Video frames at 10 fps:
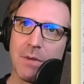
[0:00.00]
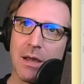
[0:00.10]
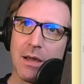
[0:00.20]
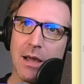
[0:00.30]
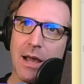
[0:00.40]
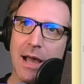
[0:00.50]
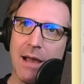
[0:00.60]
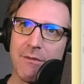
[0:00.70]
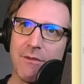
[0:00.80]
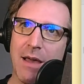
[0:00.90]

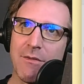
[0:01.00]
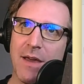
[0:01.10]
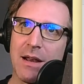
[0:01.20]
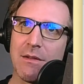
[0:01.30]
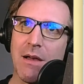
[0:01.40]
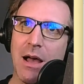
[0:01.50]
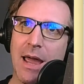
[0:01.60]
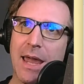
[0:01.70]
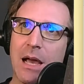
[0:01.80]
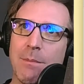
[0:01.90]
I've had a
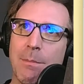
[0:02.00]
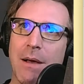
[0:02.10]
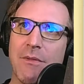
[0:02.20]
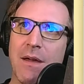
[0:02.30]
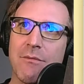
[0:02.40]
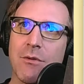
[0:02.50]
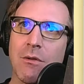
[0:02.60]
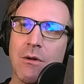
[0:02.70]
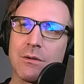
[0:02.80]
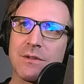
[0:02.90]
hang up about that for a
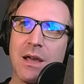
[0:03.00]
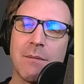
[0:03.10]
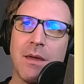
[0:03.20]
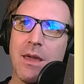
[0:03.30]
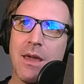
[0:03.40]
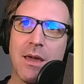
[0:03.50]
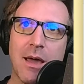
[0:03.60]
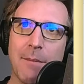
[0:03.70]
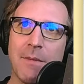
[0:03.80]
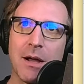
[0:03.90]
long time.
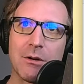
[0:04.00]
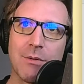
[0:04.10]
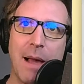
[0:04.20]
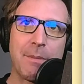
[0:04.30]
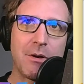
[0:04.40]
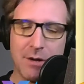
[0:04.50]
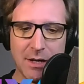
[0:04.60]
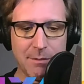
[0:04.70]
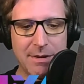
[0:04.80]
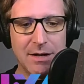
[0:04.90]
I'm not crapping on
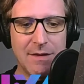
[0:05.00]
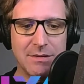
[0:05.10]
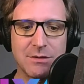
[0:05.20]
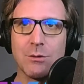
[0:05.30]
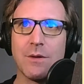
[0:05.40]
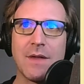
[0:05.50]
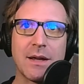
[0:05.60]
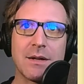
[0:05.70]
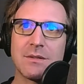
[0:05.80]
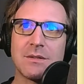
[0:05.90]
anybody that's doing that
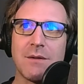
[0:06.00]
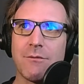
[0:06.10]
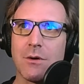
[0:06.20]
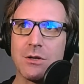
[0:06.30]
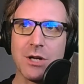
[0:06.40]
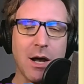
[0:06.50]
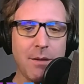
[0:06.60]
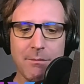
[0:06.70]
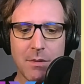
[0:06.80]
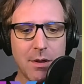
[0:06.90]
kind of stuff for a
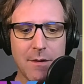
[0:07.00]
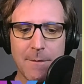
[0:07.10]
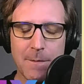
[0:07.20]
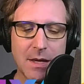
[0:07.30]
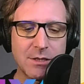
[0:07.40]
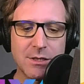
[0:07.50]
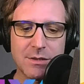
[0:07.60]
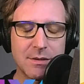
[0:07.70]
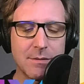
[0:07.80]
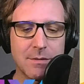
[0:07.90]
job. It's
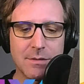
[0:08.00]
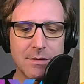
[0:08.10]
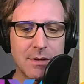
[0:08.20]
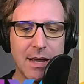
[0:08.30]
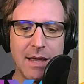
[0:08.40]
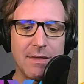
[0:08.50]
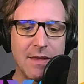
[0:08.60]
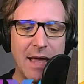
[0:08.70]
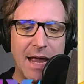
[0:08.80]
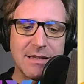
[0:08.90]
just
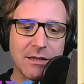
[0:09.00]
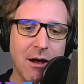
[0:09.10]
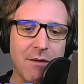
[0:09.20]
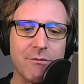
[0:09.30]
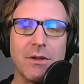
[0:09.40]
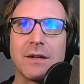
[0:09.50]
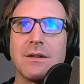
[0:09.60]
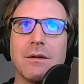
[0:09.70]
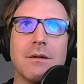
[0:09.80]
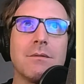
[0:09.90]
it's a conflict,
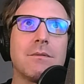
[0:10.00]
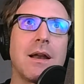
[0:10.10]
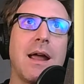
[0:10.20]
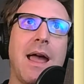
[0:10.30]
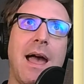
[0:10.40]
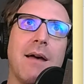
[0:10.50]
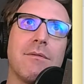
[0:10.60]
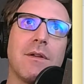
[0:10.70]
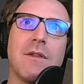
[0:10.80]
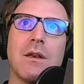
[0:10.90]
that I have.
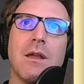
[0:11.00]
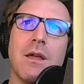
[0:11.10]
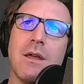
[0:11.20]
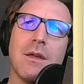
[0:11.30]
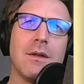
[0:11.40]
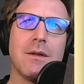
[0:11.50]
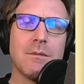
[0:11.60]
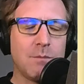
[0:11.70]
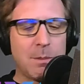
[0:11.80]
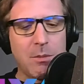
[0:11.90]
And then
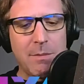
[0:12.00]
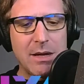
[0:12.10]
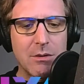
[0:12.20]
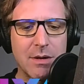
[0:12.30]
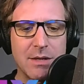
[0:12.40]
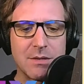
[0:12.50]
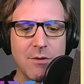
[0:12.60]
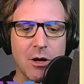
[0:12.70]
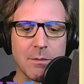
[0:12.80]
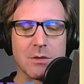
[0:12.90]
people make all kinds of
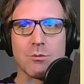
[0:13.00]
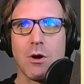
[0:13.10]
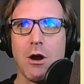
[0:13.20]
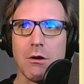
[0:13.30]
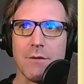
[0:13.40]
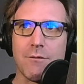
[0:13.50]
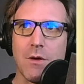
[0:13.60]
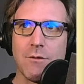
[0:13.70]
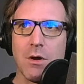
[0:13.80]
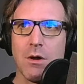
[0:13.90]
arguments. Well, if
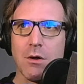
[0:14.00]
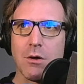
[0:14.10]
if you